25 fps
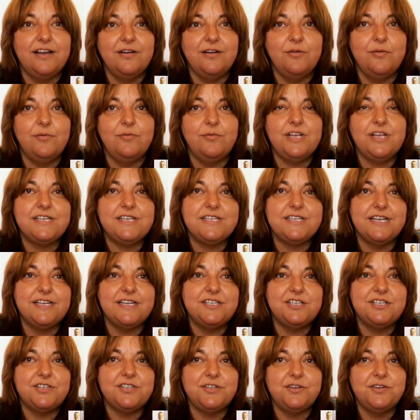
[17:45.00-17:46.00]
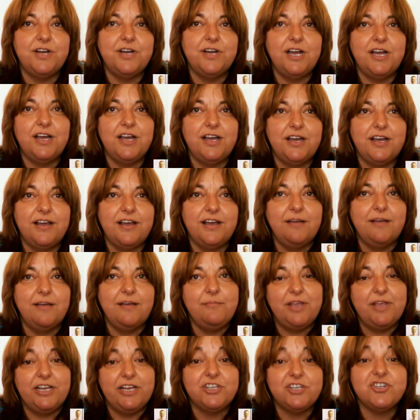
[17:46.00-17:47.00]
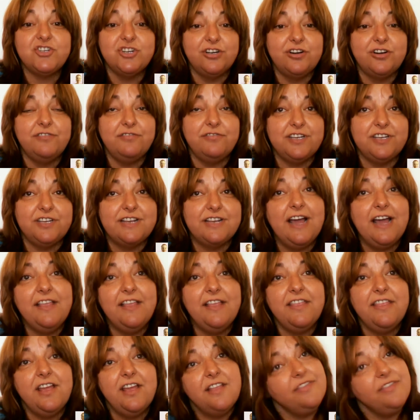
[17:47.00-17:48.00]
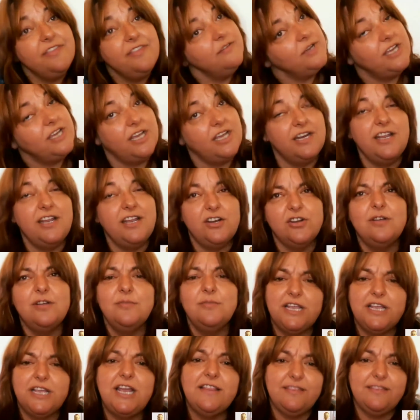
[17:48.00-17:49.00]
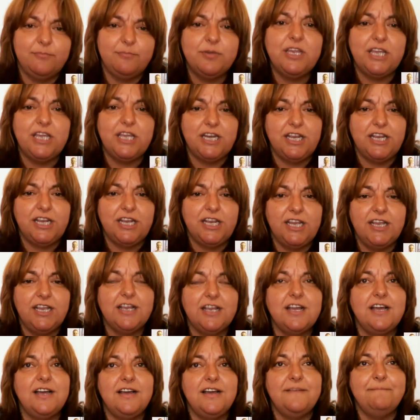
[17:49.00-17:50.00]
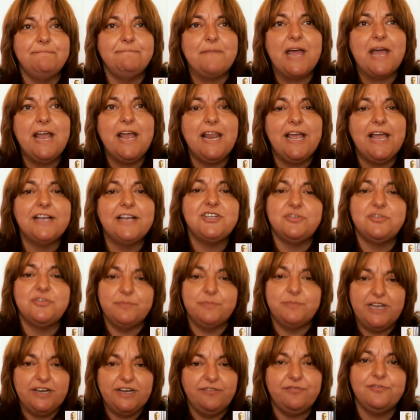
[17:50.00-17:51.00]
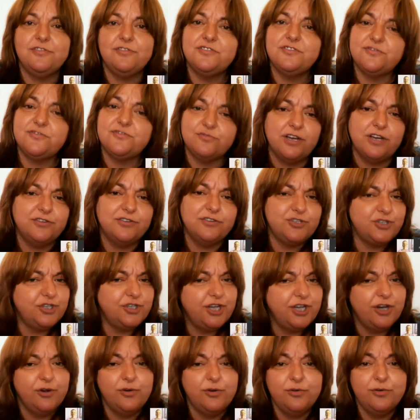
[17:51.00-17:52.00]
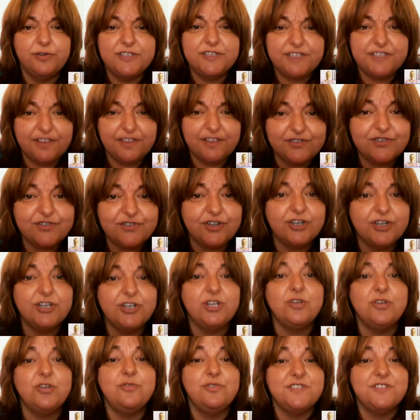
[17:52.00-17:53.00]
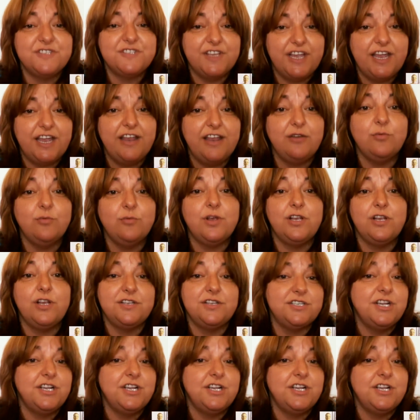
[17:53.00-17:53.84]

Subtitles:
We tend to do a mixture of it, either at the beginning, normally at the beginning, I like to make a first round to know who is in the circle, who is there, and